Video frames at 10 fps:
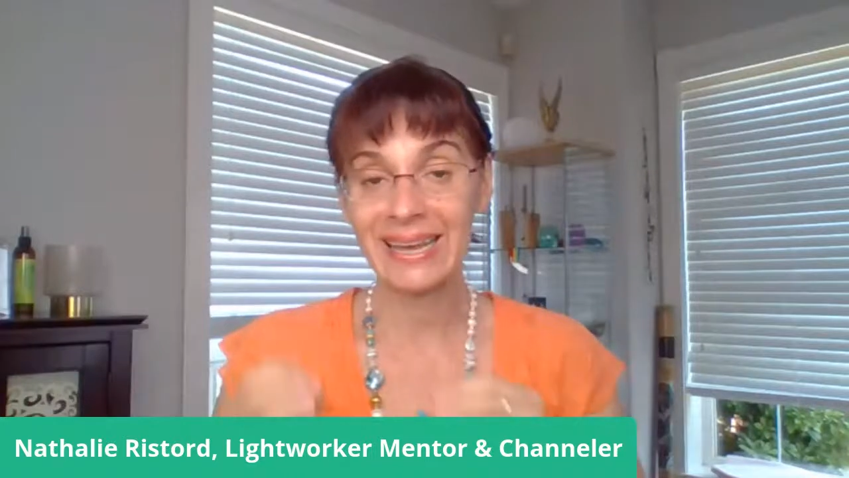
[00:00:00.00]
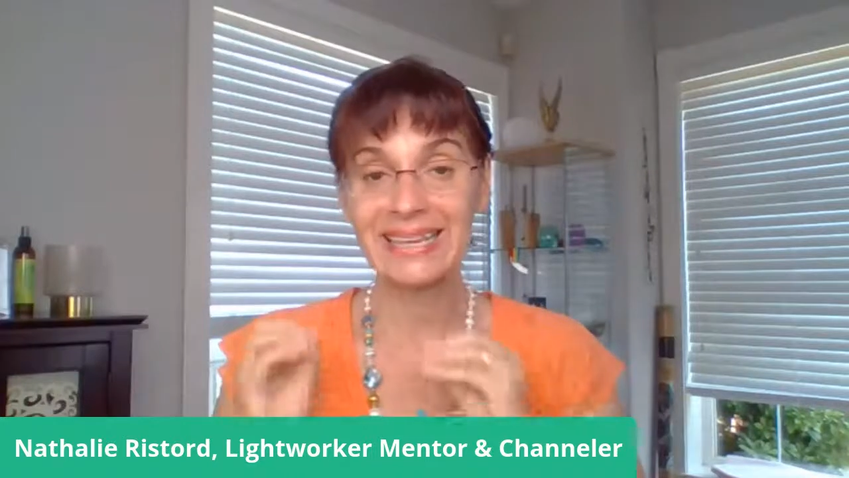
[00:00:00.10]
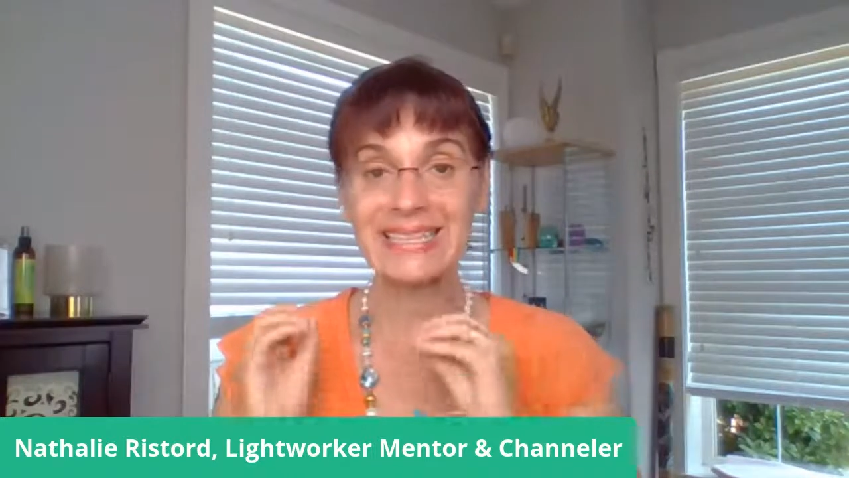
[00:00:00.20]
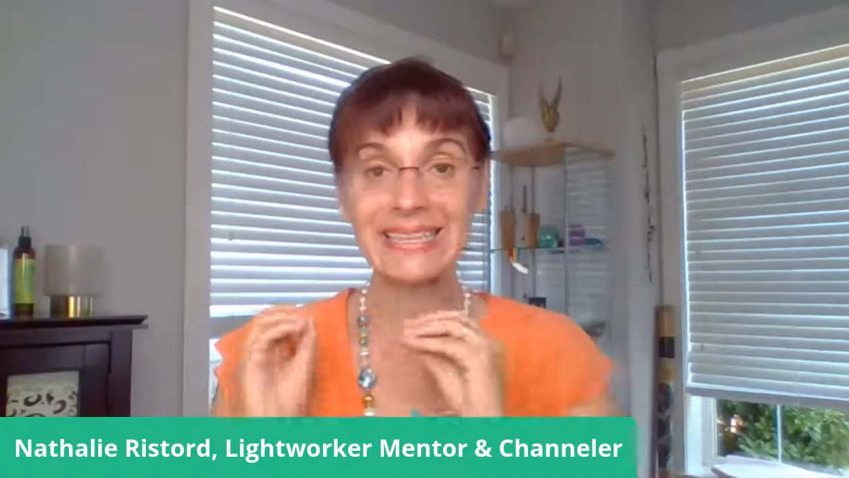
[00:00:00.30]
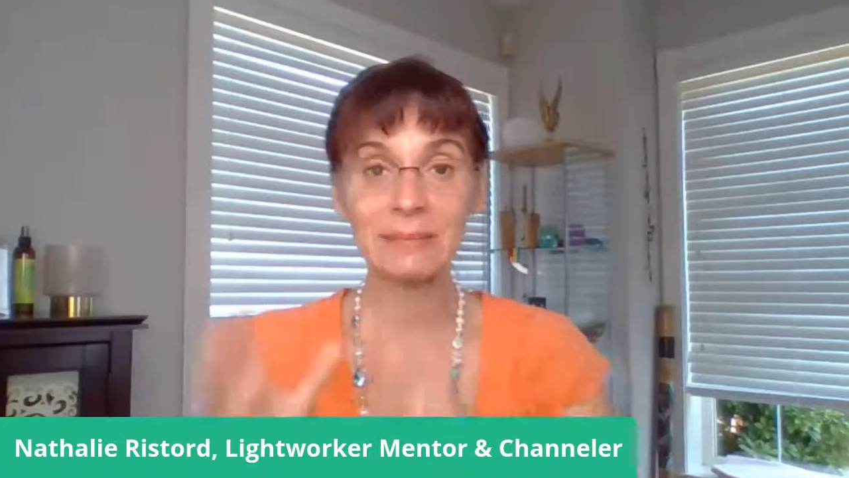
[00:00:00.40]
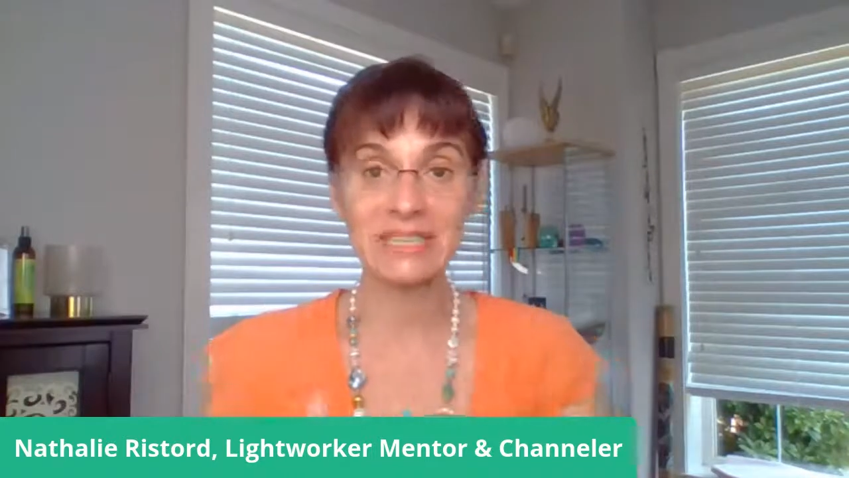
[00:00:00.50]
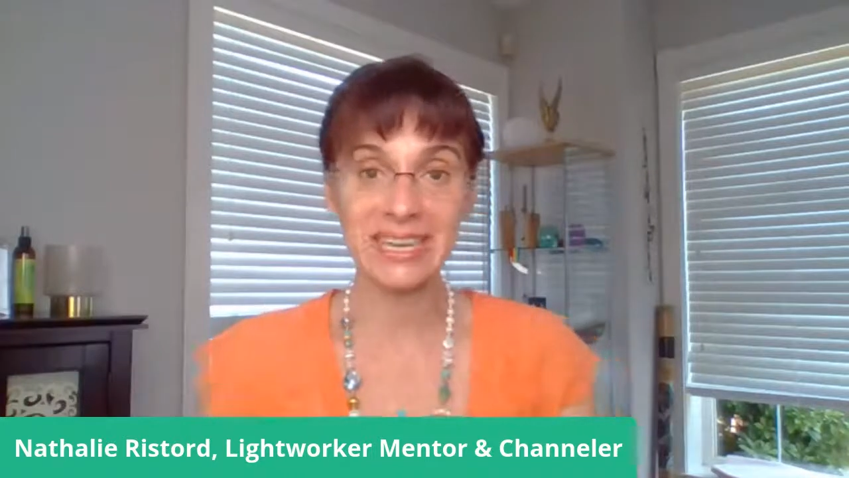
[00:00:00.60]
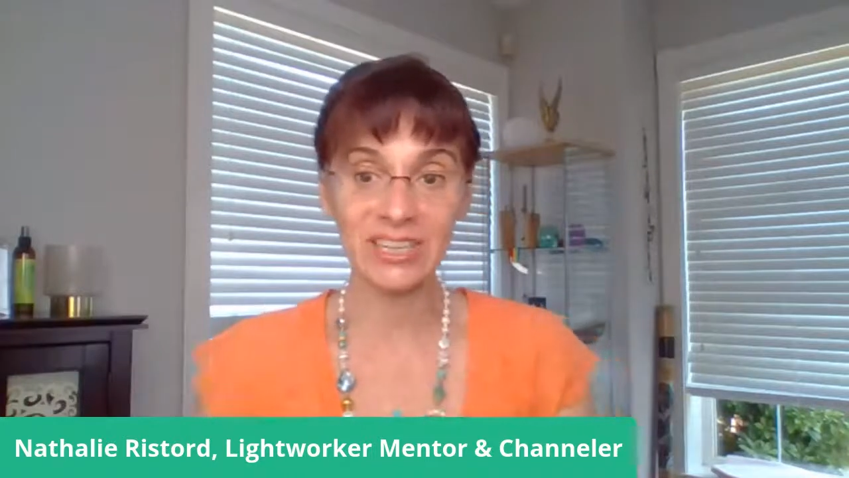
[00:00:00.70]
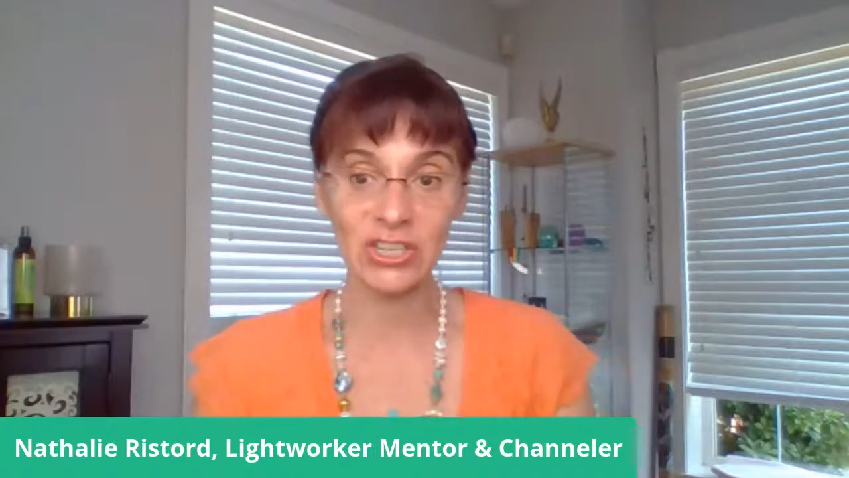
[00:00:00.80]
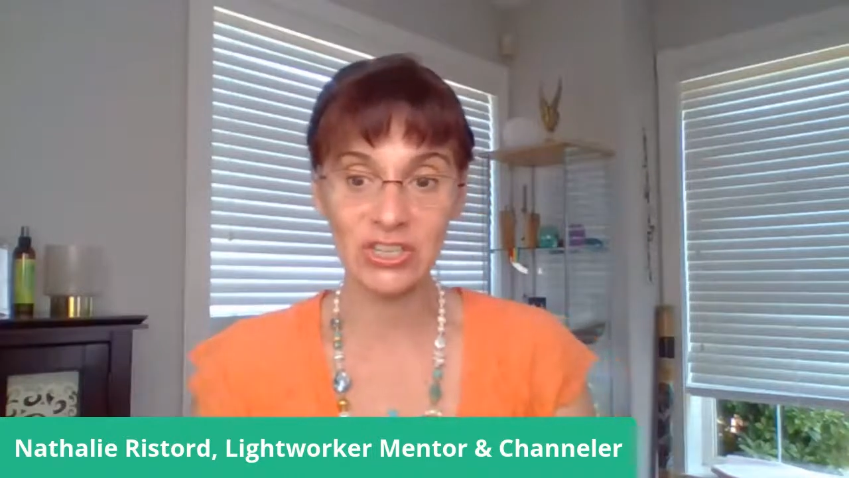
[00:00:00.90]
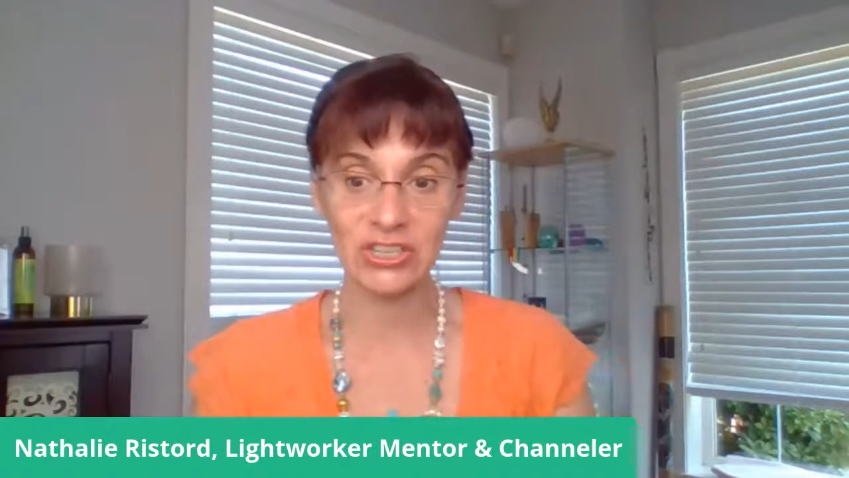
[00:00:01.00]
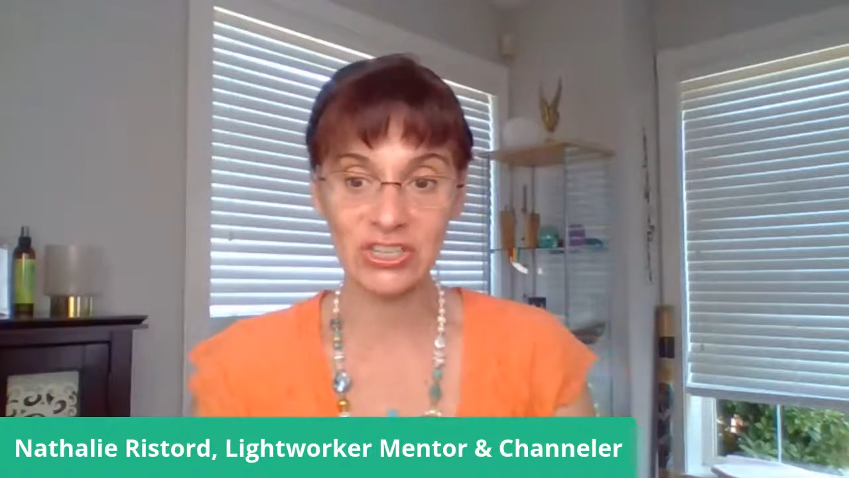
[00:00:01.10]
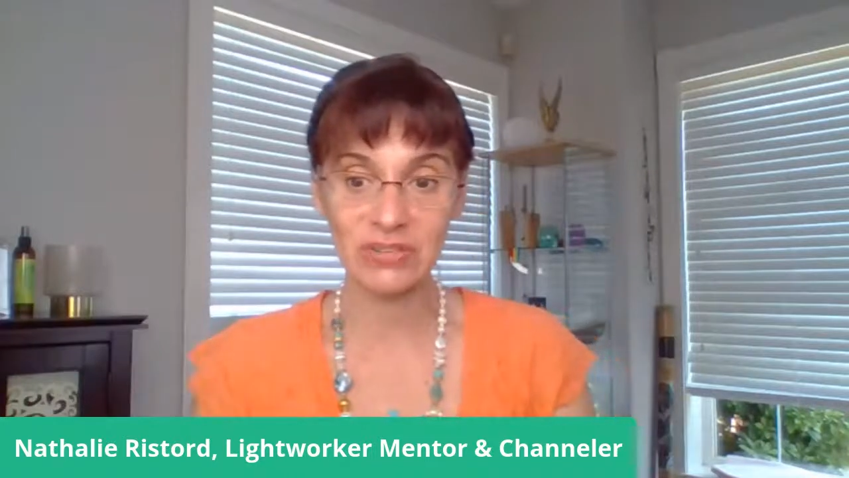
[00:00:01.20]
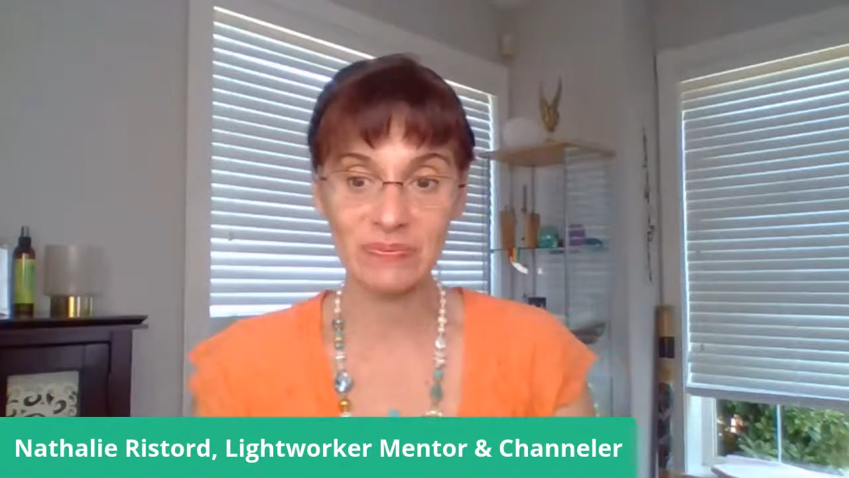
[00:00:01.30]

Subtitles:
its limitations,